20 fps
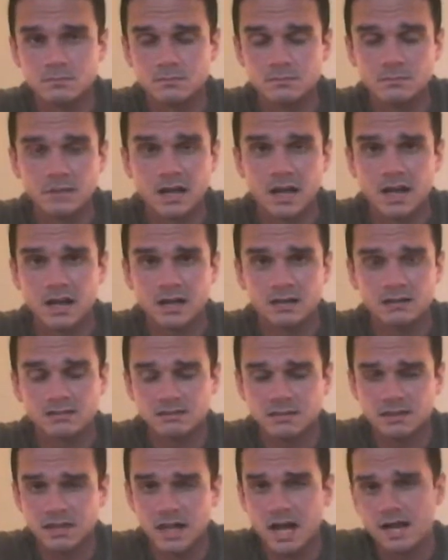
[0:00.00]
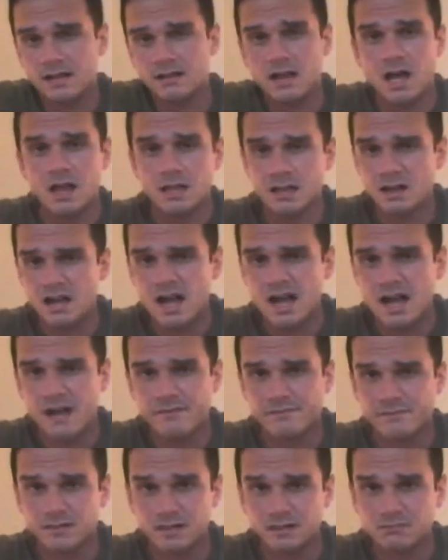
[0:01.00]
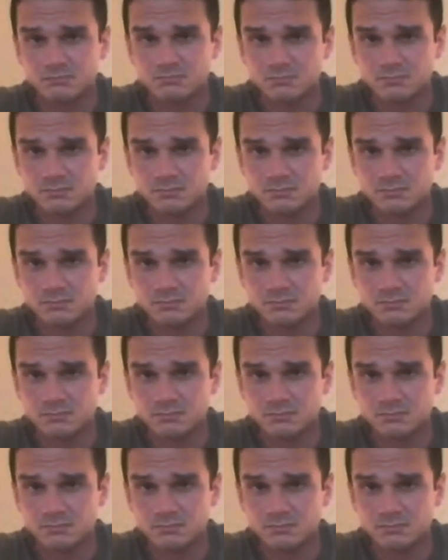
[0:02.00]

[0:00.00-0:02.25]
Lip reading: yeah, I have fun.